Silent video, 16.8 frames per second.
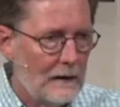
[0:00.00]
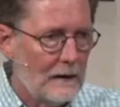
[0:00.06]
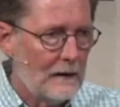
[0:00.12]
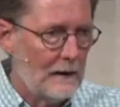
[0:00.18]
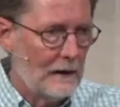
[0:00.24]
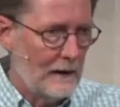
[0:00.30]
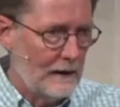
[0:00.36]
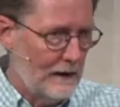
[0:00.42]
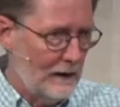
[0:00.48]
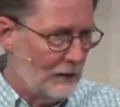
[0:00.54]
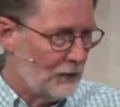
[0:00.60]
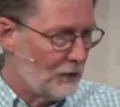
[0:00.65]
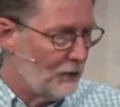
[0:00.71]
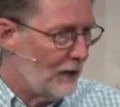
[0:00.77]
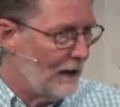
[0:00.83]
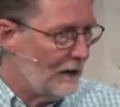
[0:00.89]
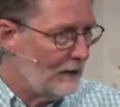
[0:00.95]
And his
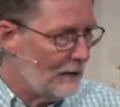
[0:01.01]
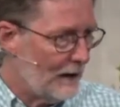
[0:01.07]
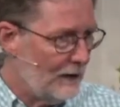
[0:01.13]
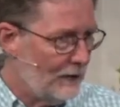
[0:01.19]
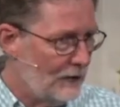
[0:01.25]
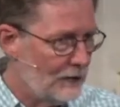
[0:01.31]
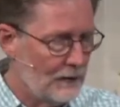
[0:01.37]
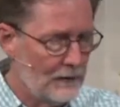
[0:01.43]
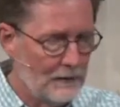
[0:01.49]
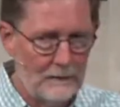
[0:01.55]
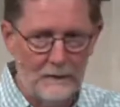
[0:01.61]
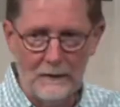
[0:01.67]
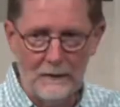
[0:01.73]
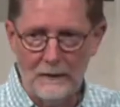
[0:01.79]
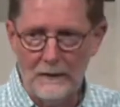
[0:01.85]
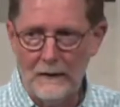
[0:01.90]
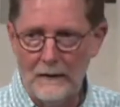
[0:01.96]
translation
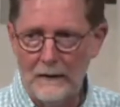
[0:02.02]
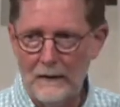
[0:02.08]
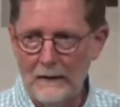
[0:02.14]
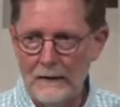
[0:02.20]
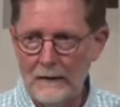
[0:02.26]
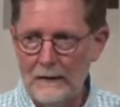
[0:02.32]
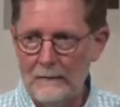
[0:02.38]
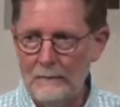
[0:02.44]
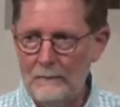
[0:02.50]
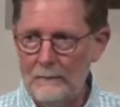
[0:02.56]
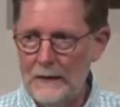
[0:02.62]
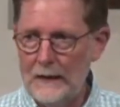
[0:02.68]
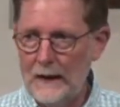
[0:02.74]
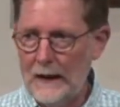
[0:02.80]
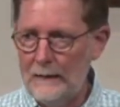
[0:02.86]
became